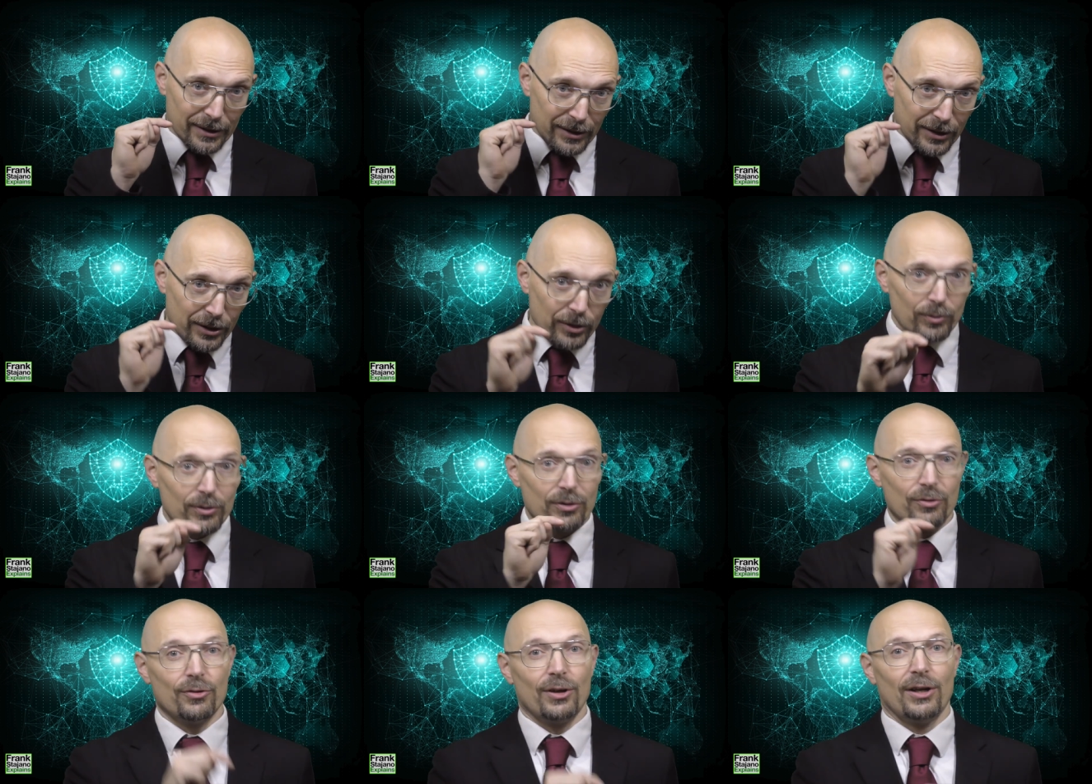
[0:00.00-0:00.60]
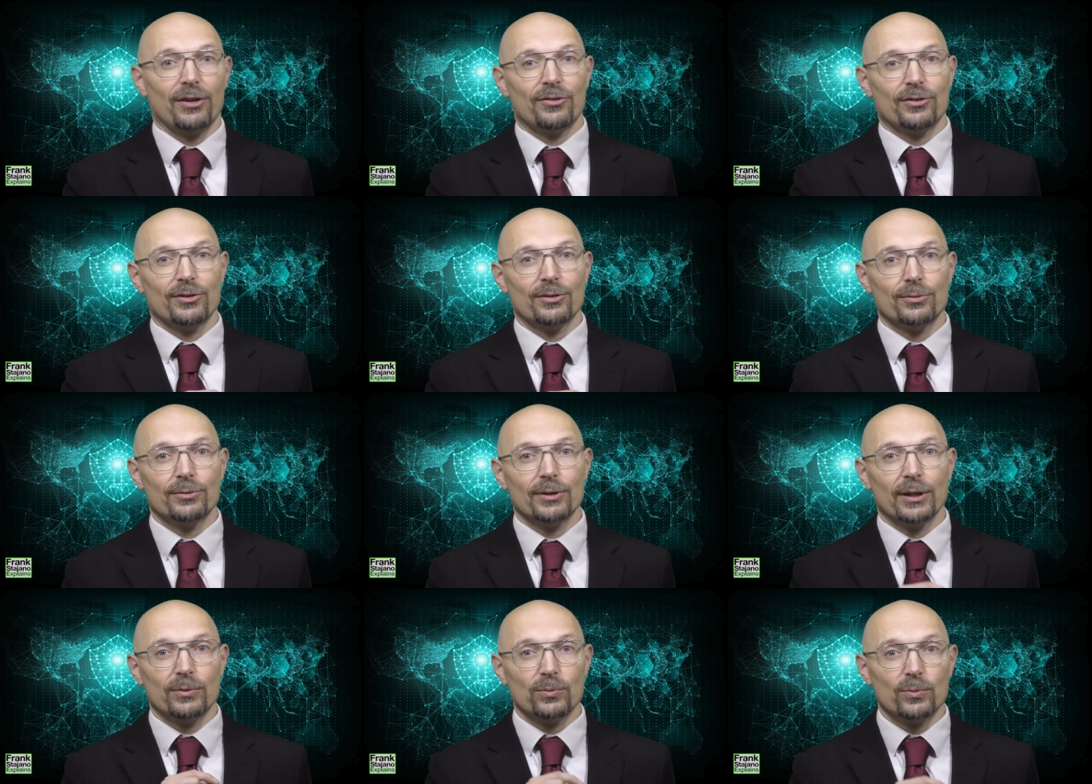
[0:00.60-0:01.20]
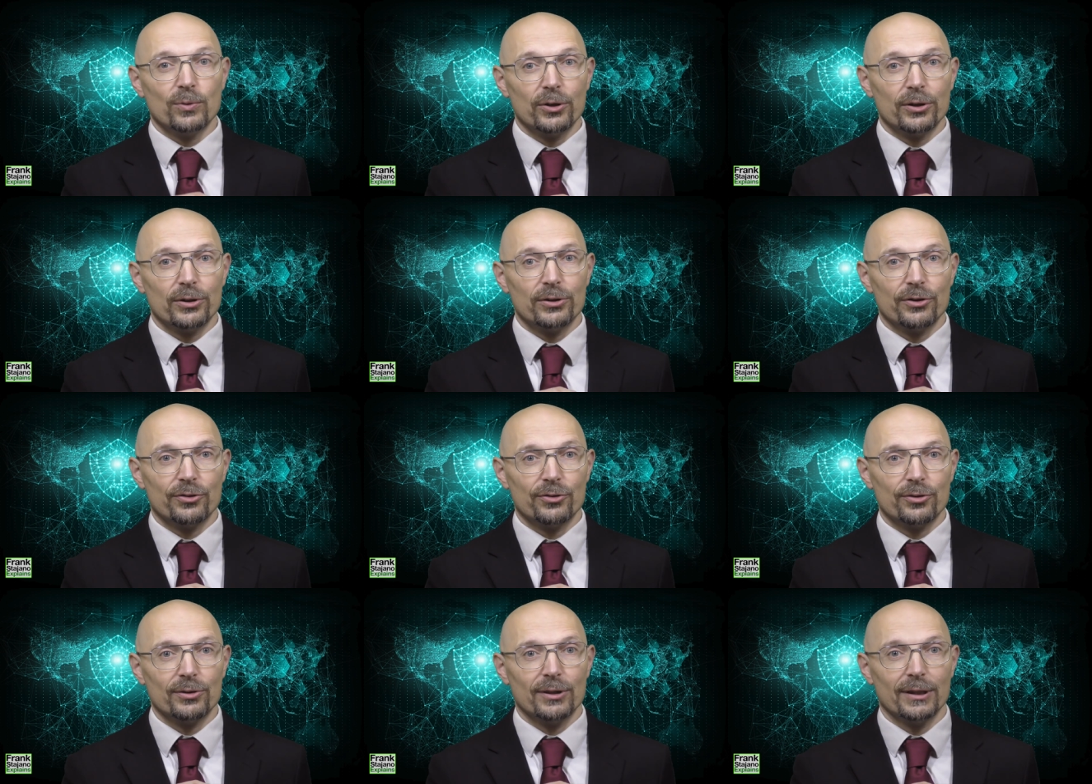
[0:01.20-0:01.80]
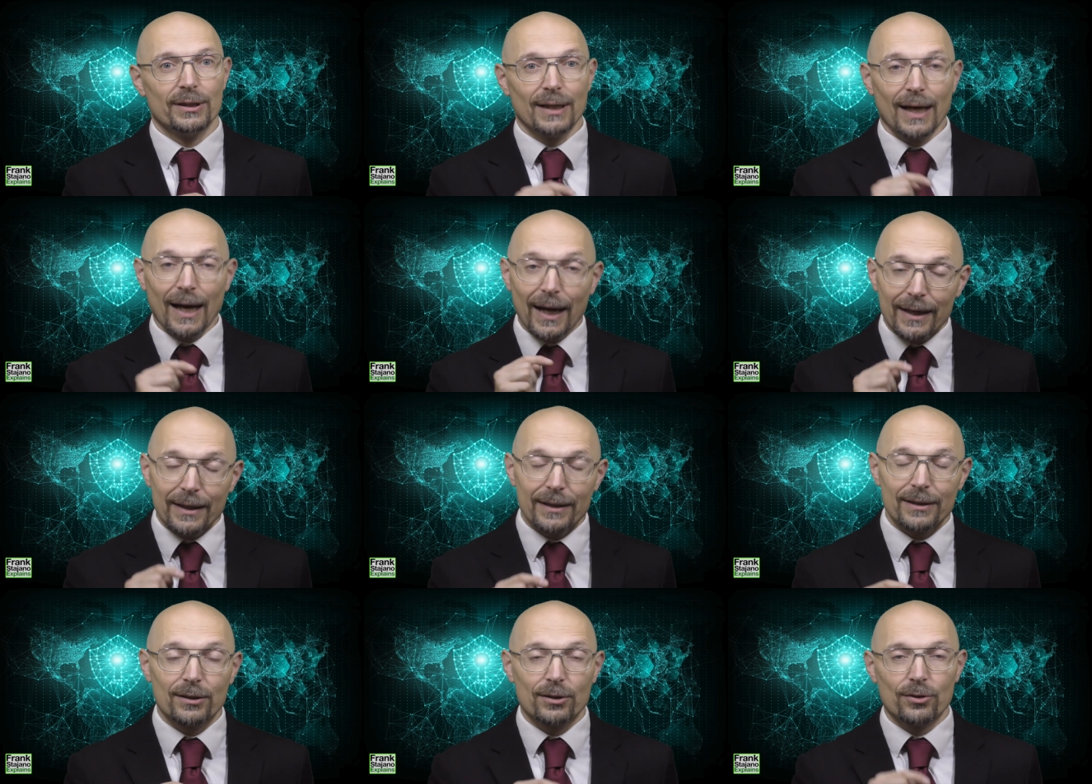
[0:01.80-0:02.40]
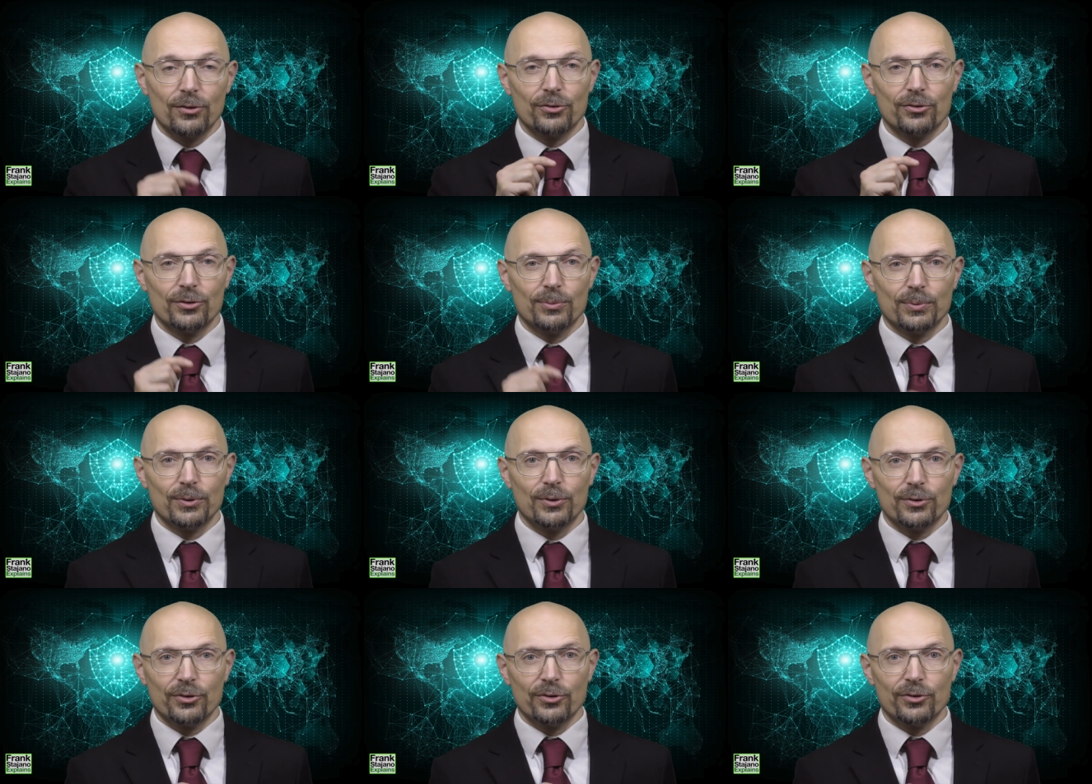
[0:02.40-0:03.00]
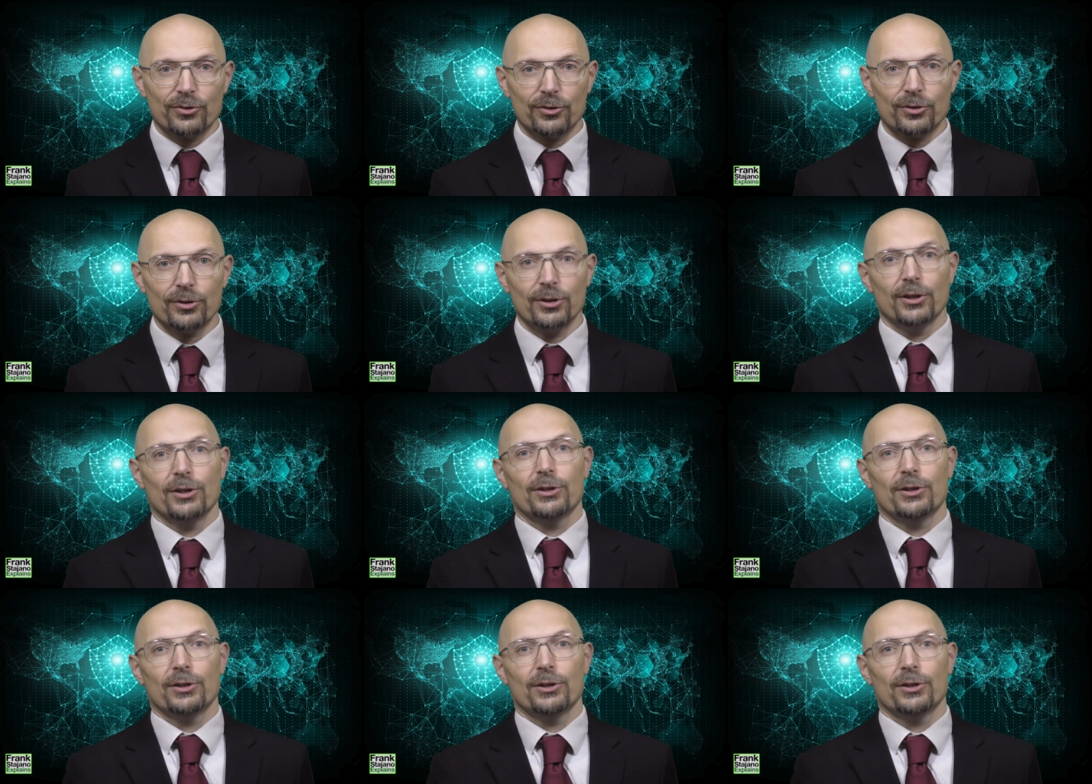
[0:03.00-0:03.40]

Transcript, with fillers: a new address into that word so that I can cause the processor